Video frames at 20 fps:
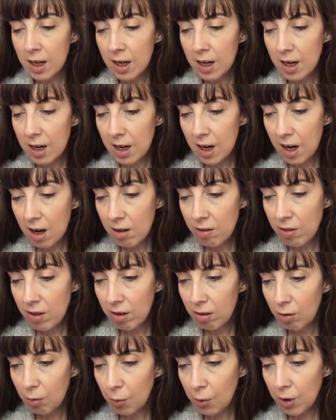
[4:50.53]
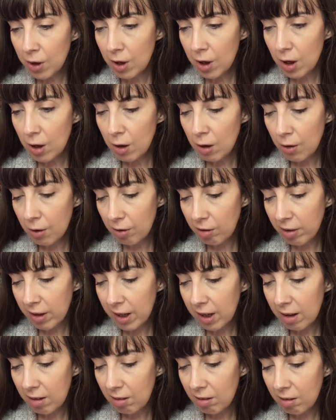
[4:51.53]
Now, this one looks
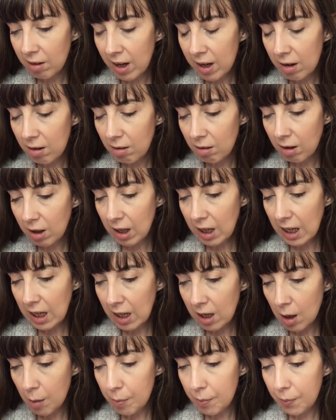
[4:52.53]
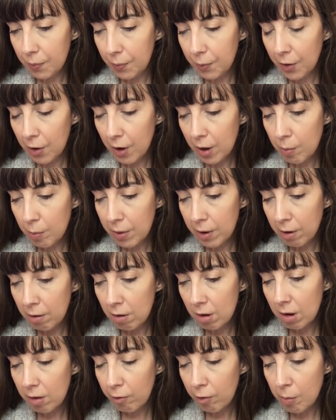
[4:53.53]
like it's set in a time
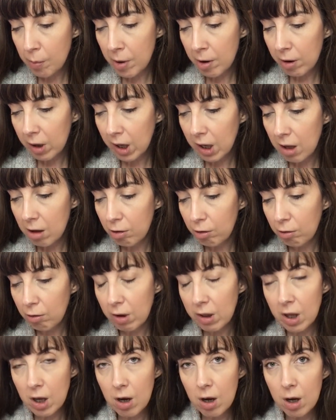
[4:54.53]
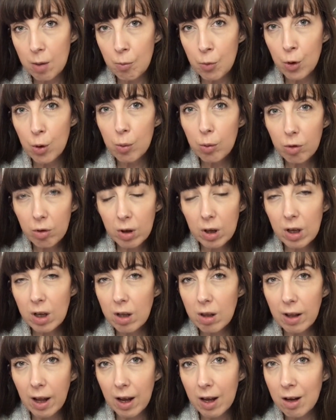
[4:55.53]
period of American history that I'm not
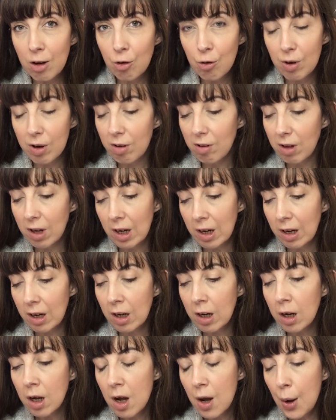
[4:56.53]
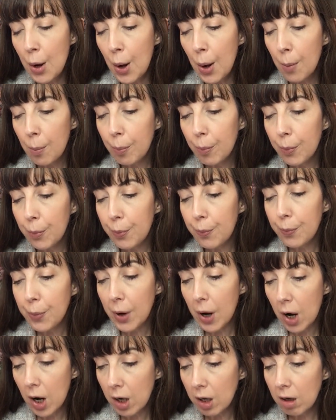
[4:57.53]
that interested in,
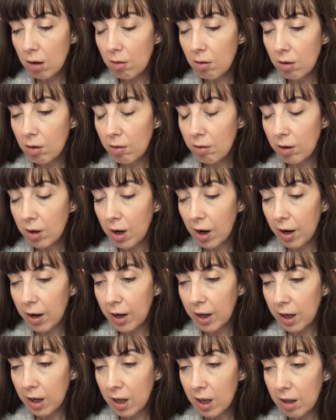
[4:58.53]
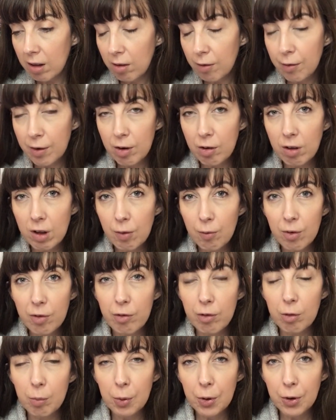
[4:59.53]
but it's a Francine
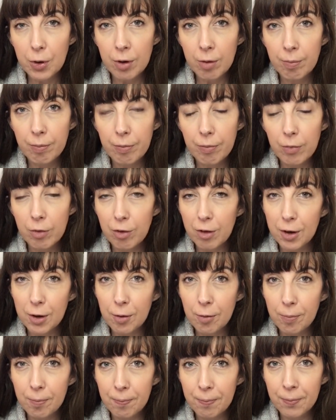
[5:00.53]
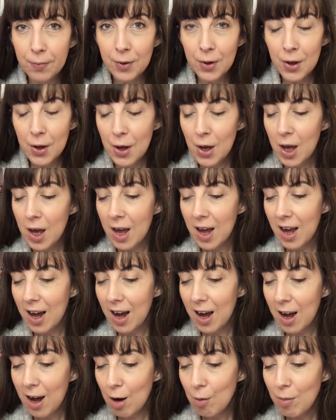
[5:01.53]
Rivers book, so
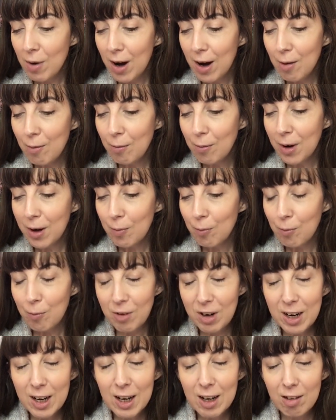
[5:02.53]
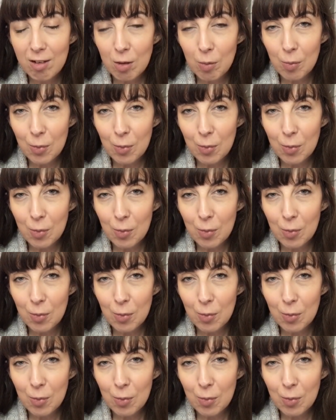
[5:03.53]
I might read it at some